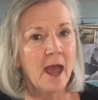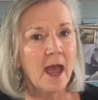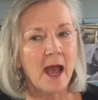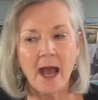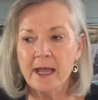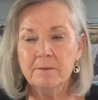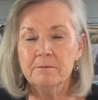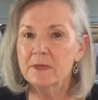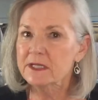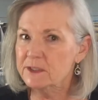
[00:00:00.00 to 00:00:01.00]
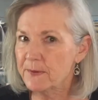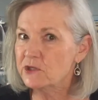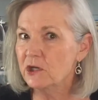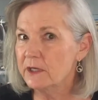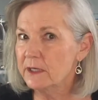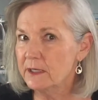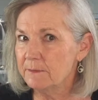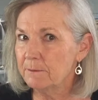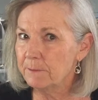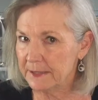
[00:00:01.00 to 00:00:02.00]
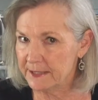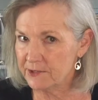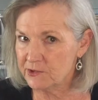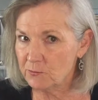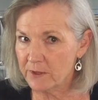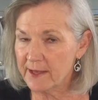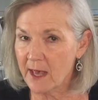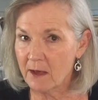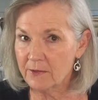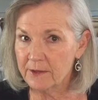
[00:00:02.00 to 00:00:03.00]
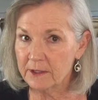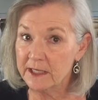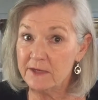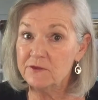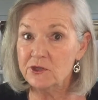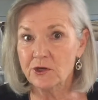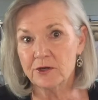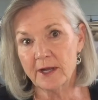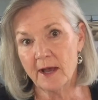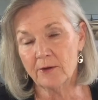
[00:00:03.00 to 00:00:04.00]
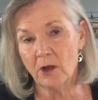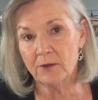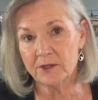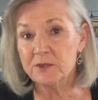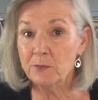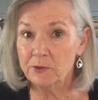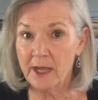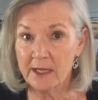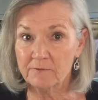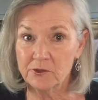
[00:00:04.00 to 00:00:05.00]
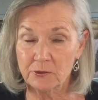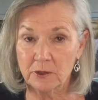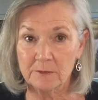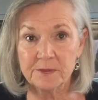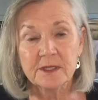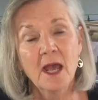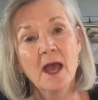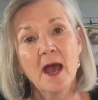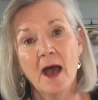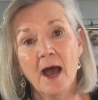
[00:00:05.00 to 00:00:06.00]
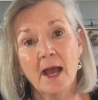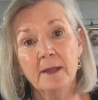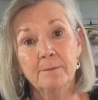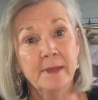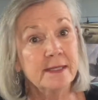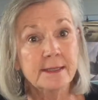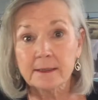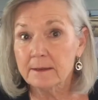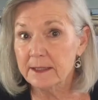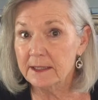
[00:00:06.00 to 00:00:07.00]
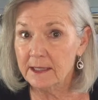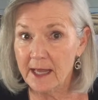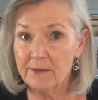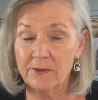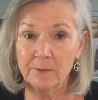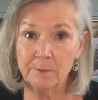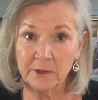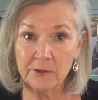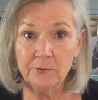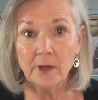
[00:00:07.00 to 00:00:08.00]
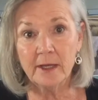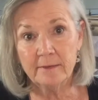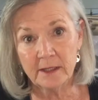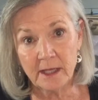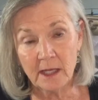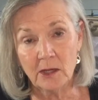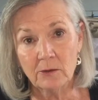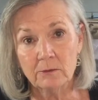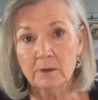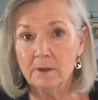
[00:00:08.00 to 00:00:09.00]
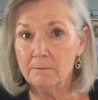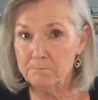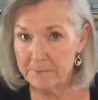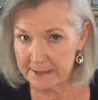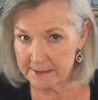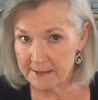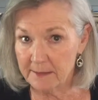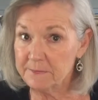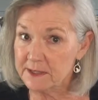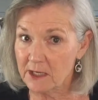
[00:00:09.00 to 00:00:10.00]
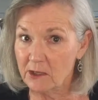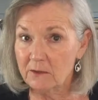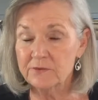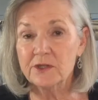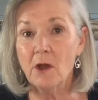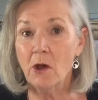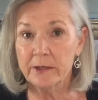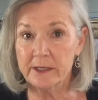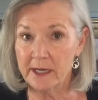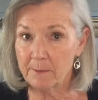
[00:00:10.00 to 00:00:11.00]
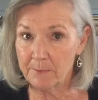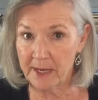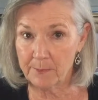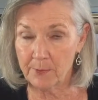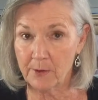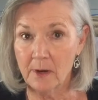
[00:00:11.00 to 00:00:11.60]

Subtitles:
I'm especially pleased with how the leaves turned out on this bouquet of tulips. I basically let the blue and the yellow mix themselves on damp paper.